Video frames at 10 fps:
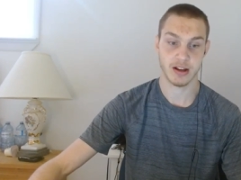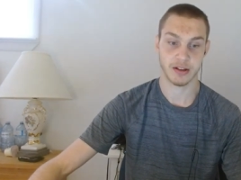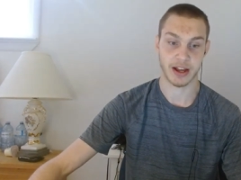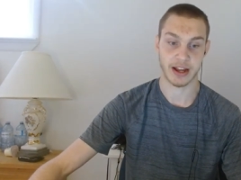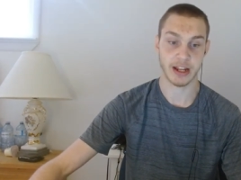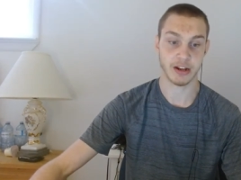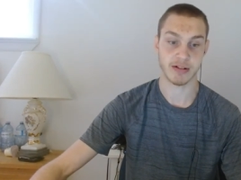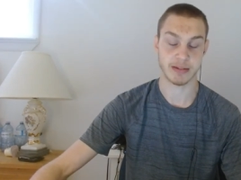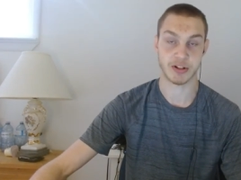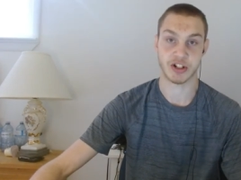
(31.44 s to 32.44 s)
that
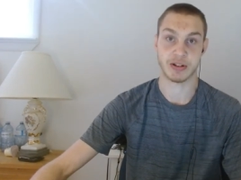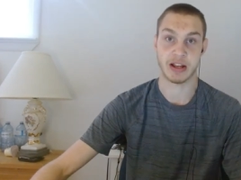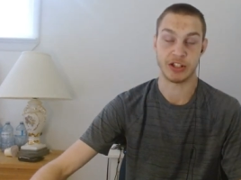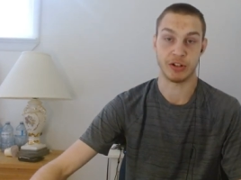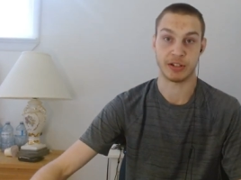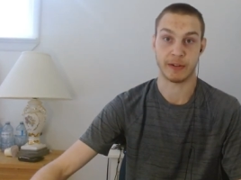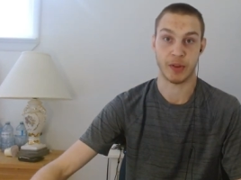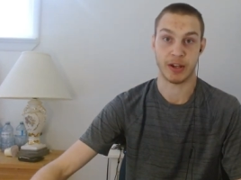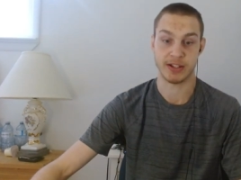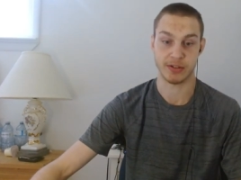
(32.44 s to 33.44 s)
Hinduism is just is no
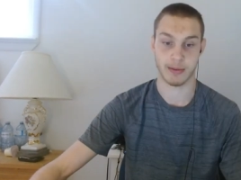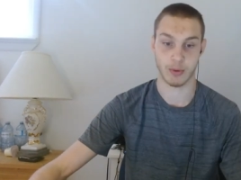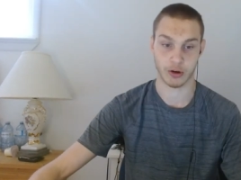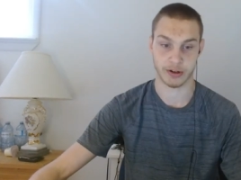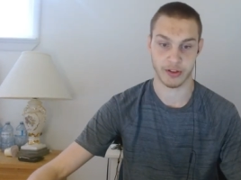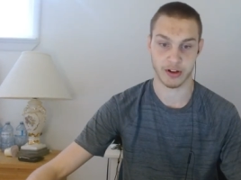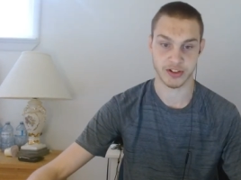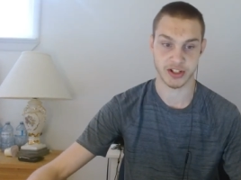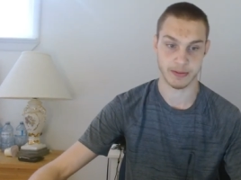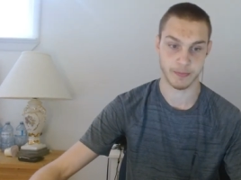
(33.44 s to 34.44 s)
different than Islam or
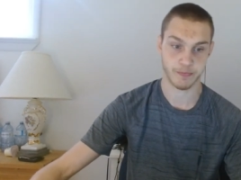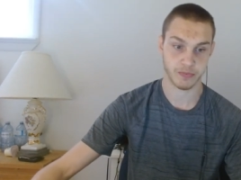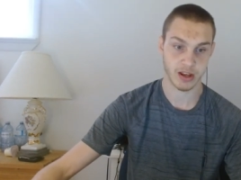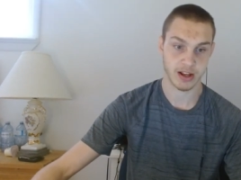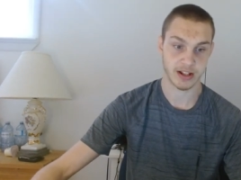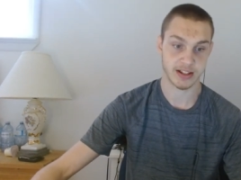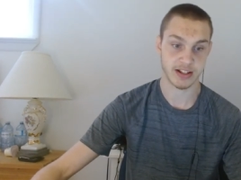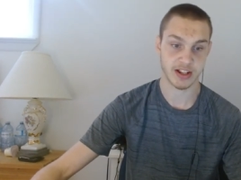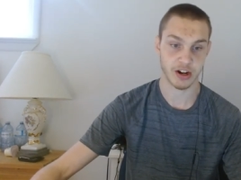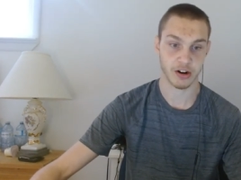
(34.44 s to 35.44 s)
Catholicism. It
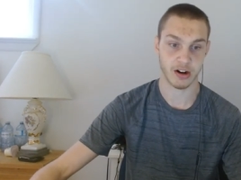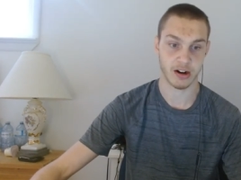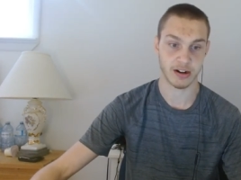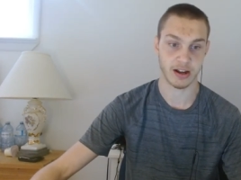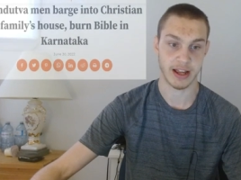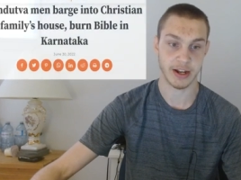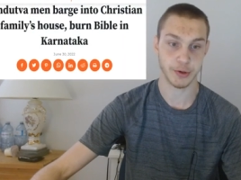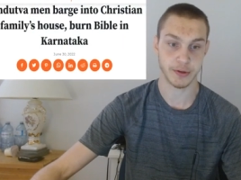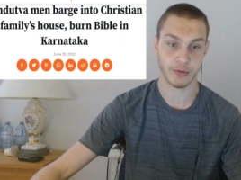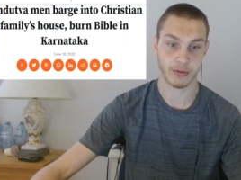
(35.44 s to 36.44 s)
says here on uh,
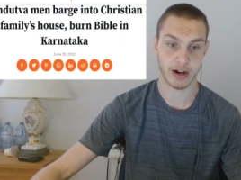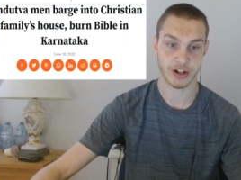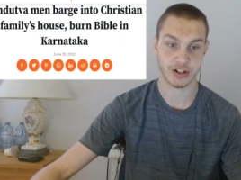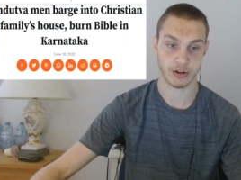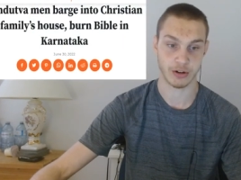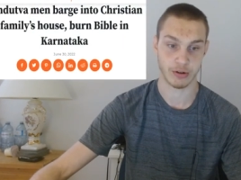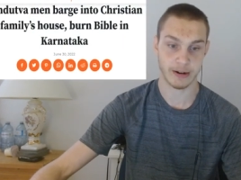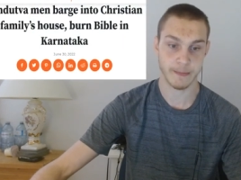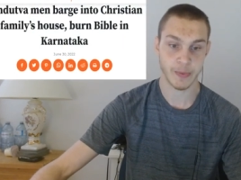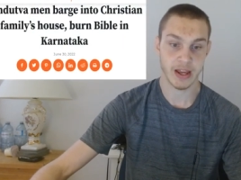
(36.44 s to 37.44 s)
hindutva watch dot
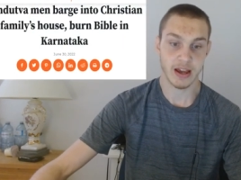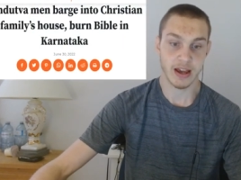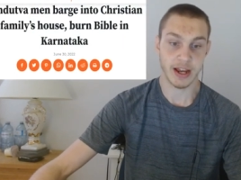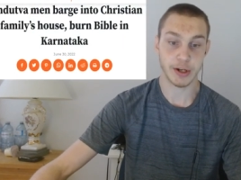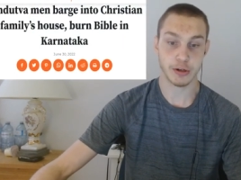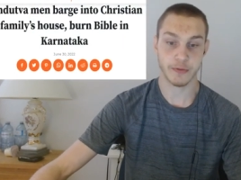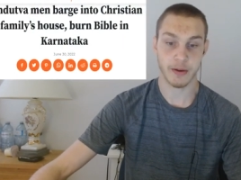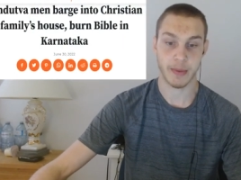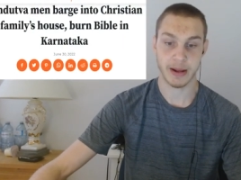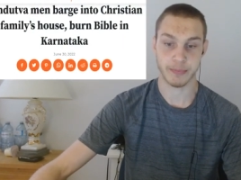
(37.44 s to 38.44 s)
org,
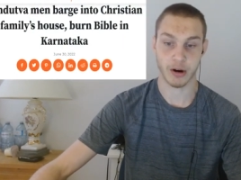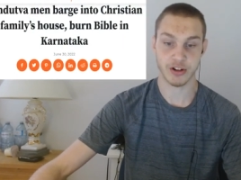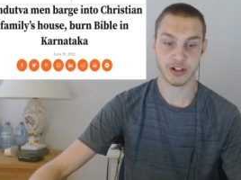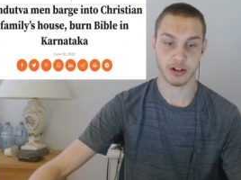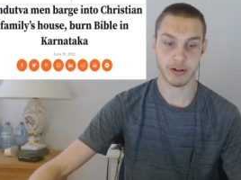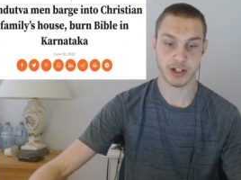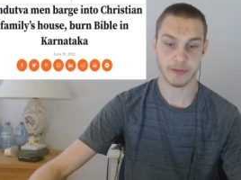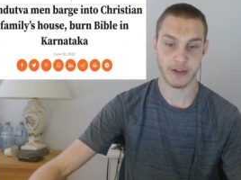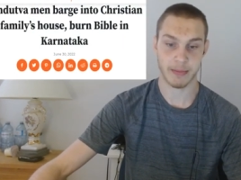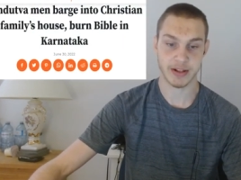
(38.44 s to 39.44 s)
Hindutva men barge into
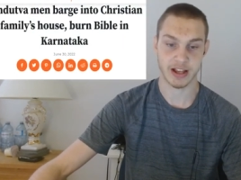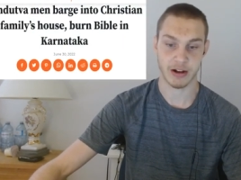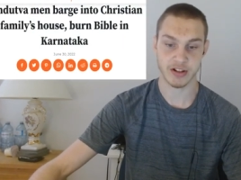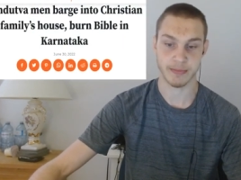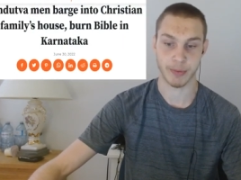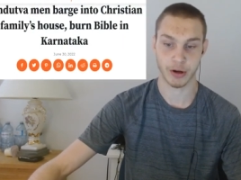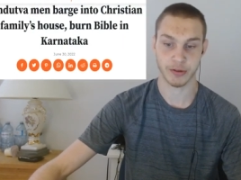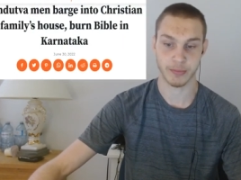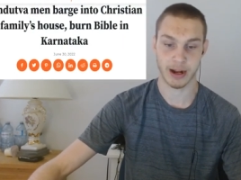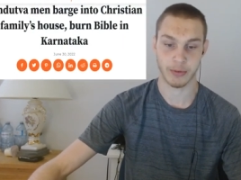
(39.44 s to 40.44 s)
Christian family's house, burn
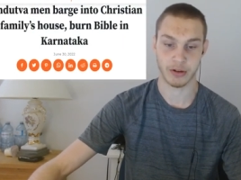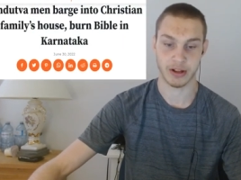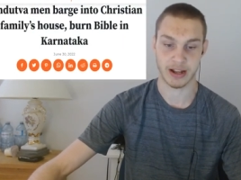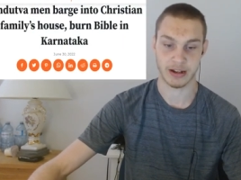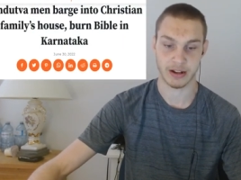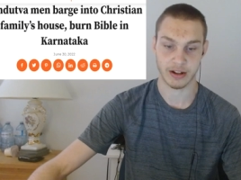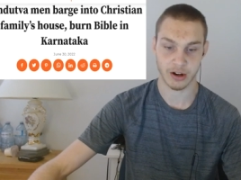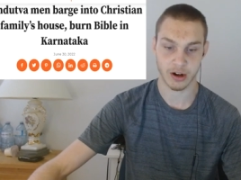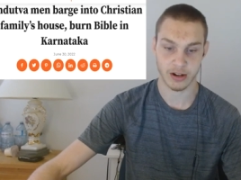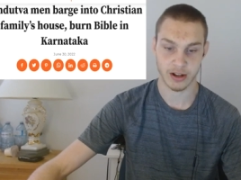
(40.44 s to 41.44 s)
the Bible in
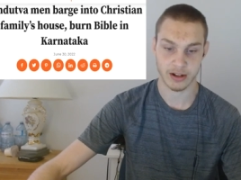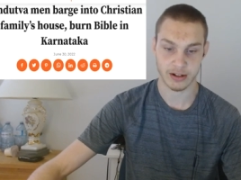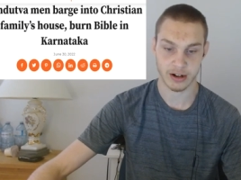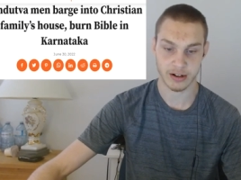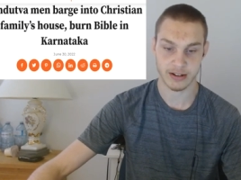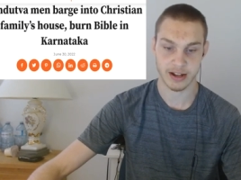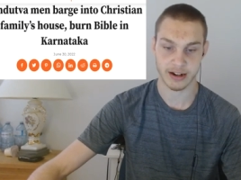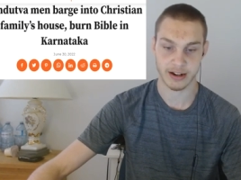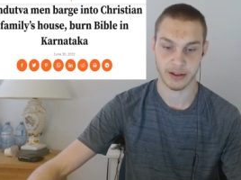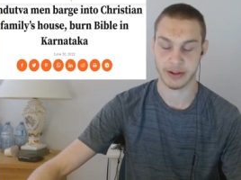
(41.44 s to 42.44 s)
Karna,
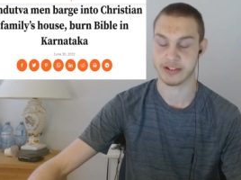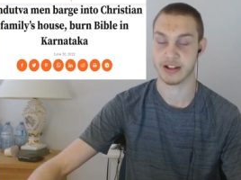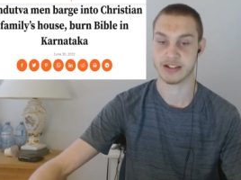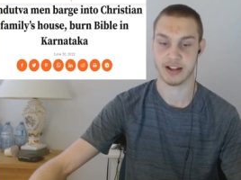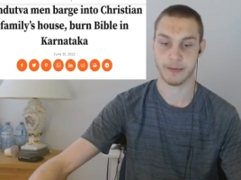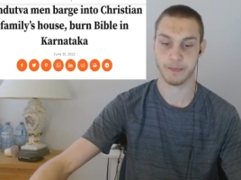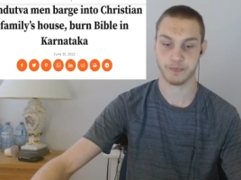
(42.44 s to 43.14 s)
Karnataka, I think that's how I say it.